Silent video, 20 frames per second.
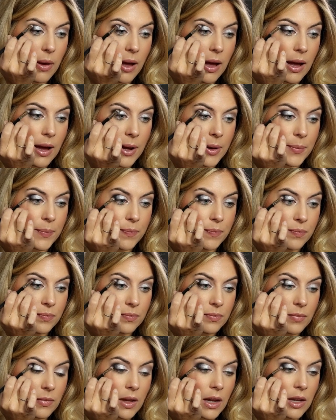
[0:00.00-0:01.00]
And
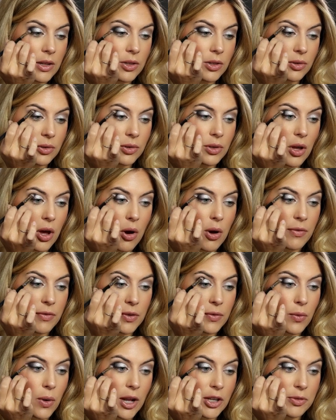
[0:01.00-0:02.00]
you'll know if
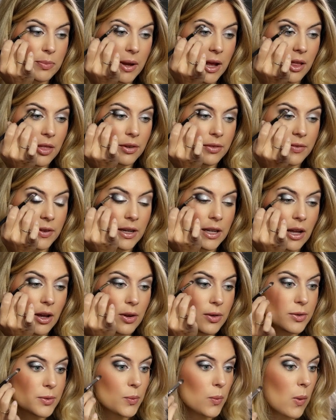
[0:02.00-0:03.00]
you've watched my other
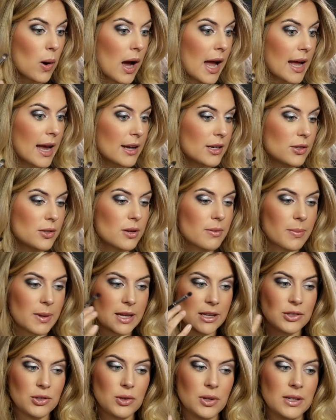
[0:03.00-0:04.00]
videos why I do it,
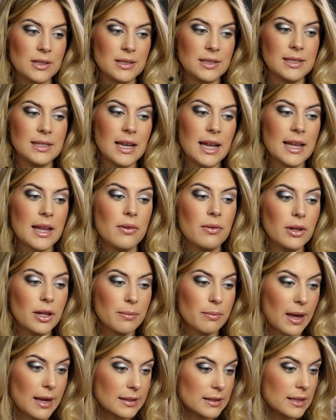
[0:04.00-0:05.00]
because you can see I get really
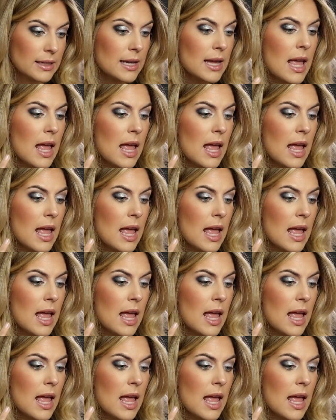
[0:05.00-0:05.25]
messy.